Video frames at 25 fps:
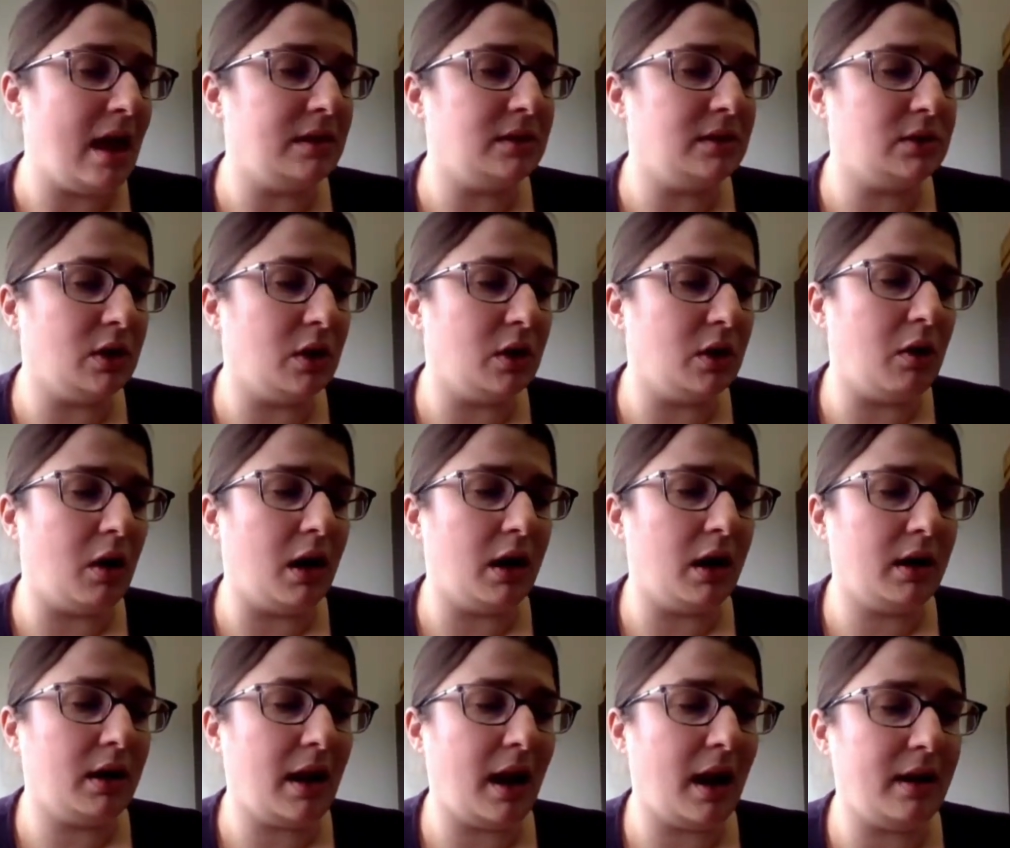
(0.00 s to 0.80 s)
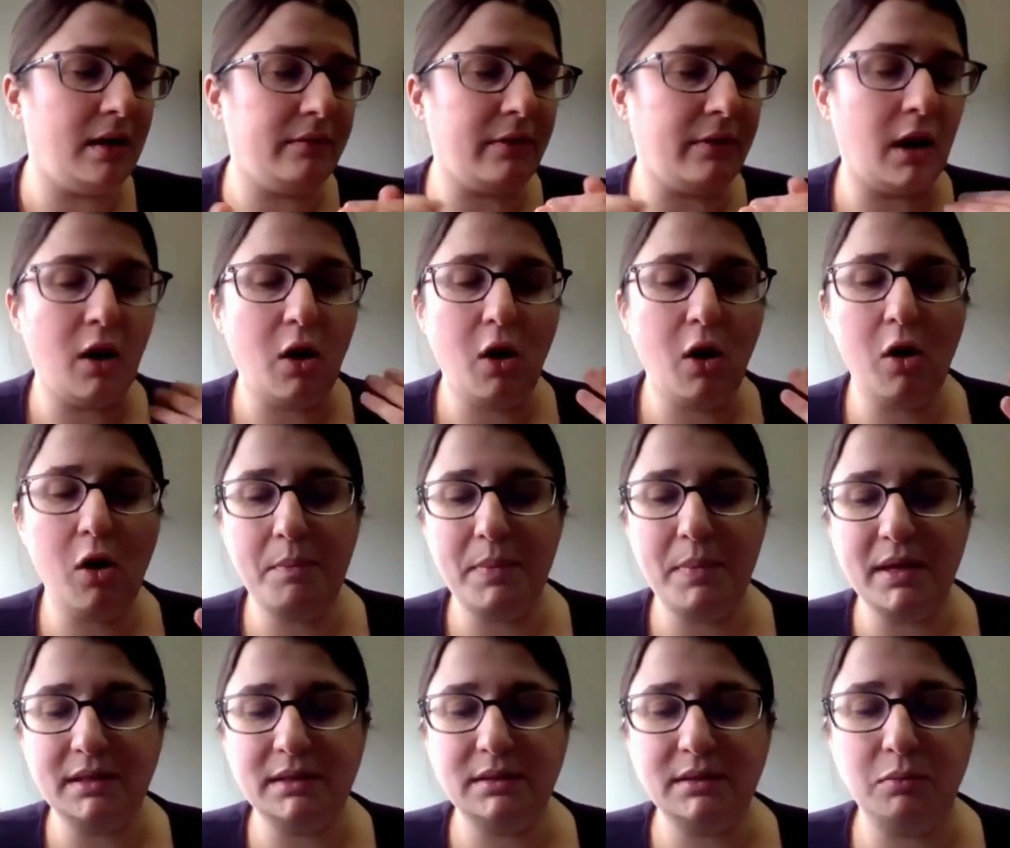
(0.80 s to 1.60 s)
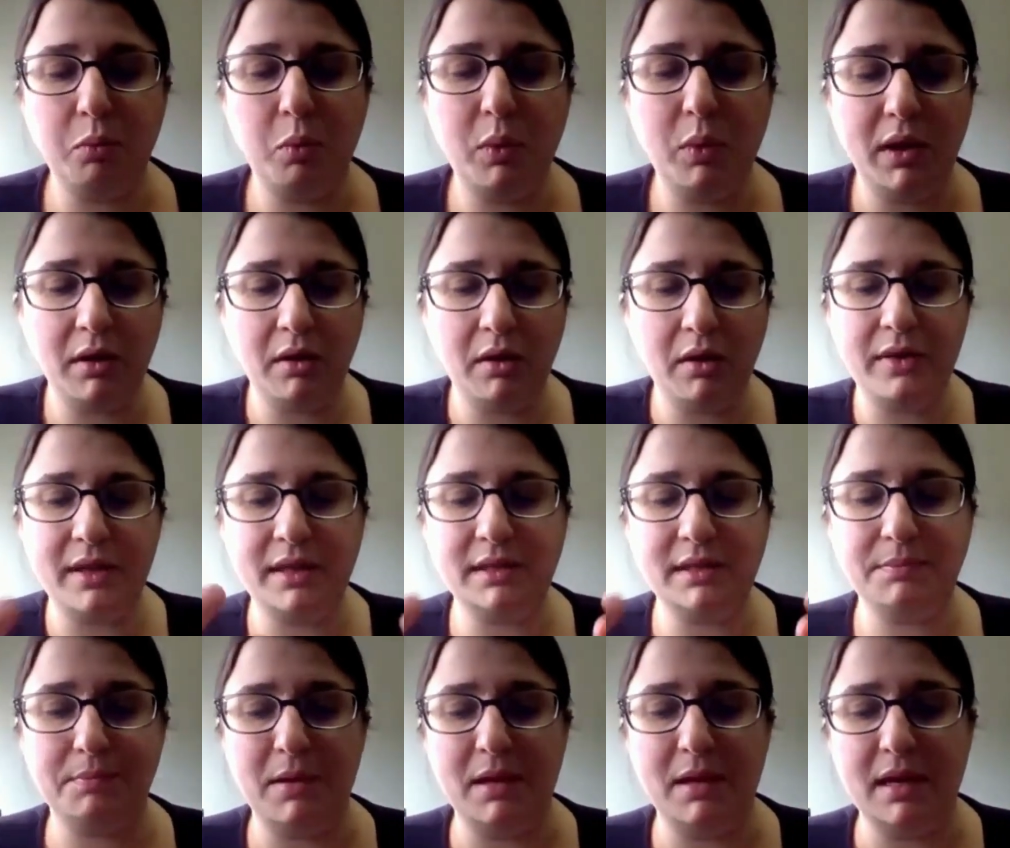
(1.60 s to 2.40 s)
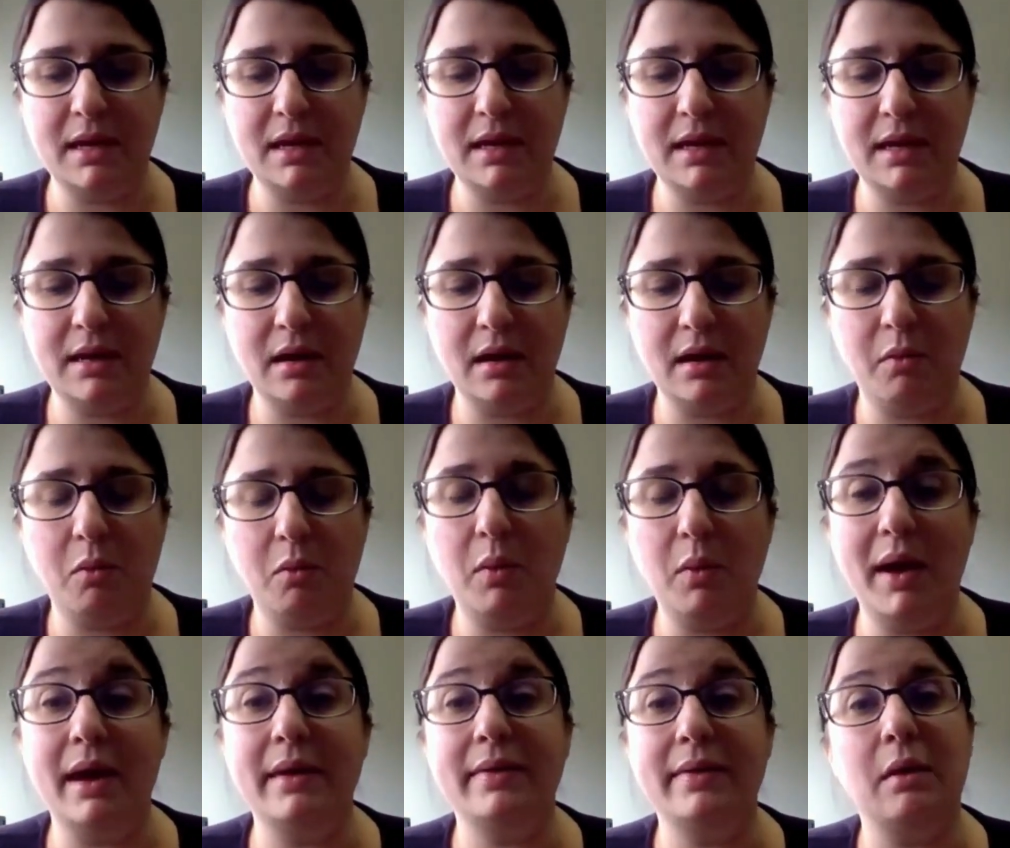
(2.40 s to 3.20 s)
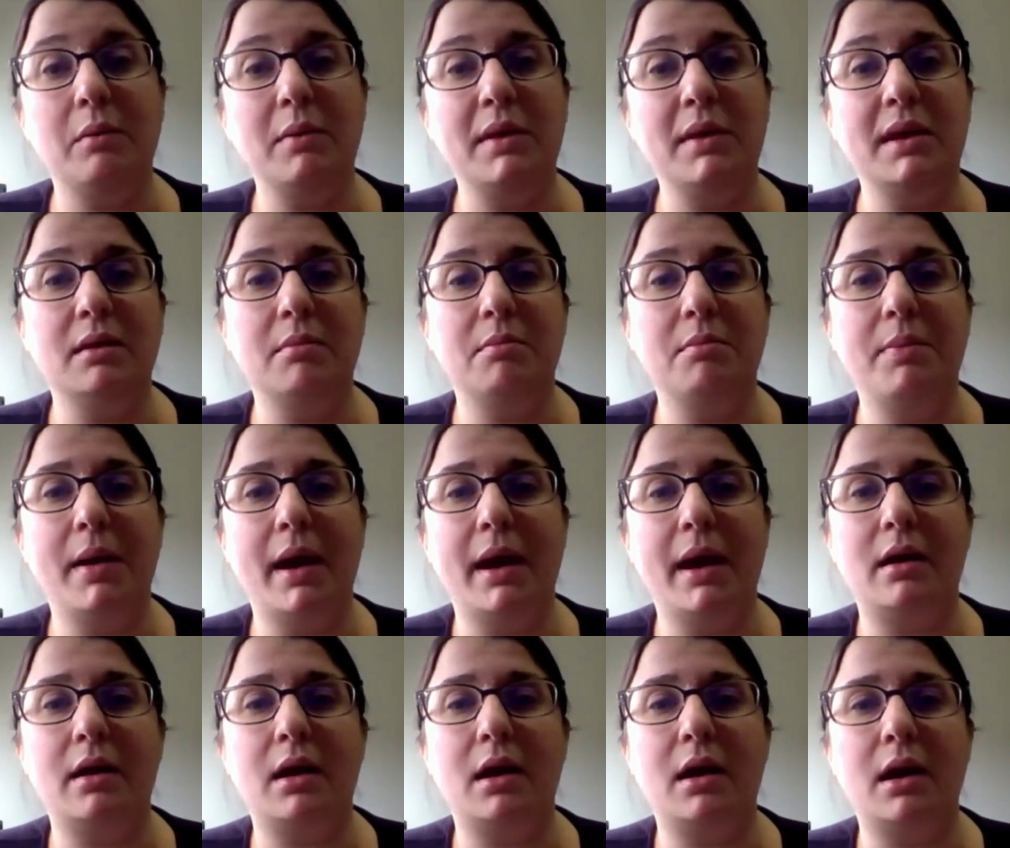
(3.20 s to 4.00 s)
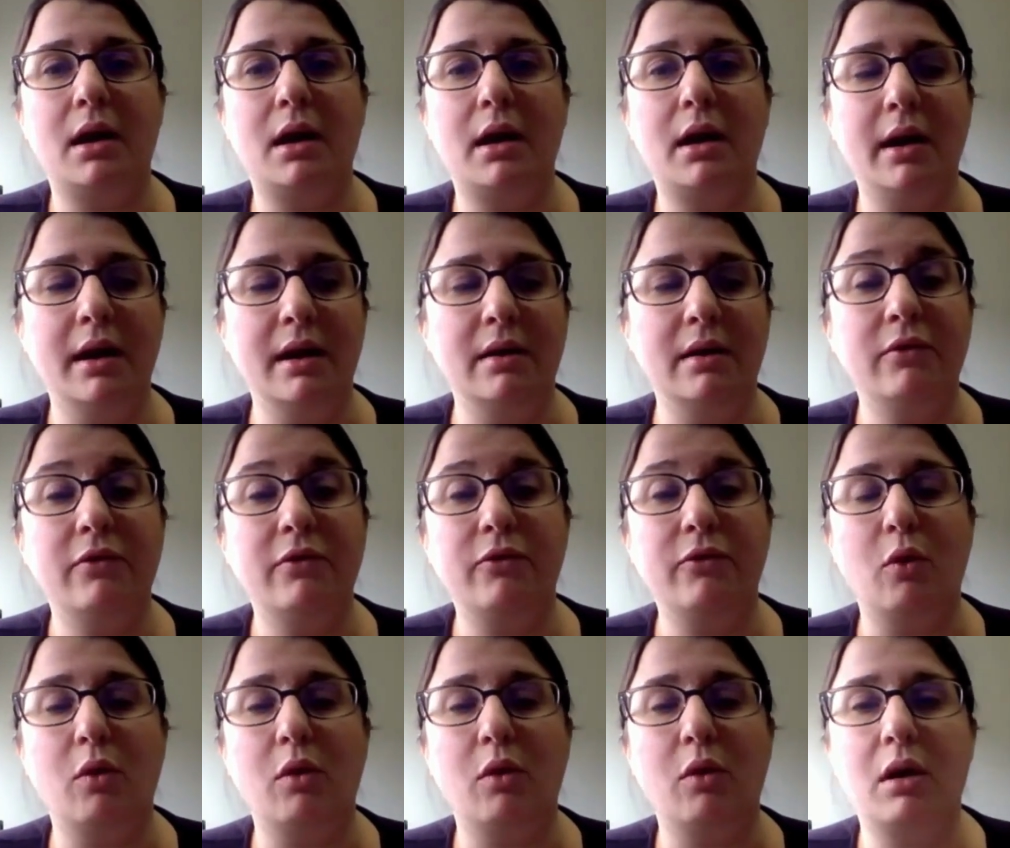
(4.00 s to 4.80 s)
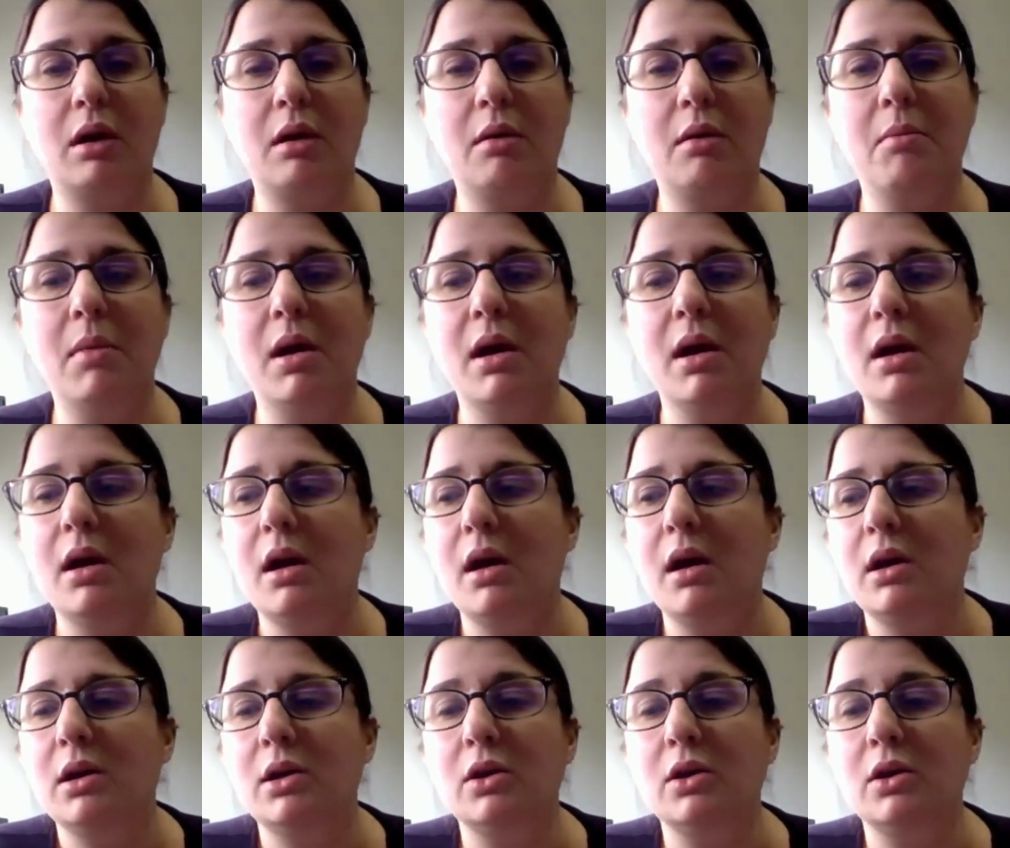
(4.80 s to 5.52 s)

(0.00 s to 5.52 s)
And so our kind of our hope is will this be a way that we can better inform,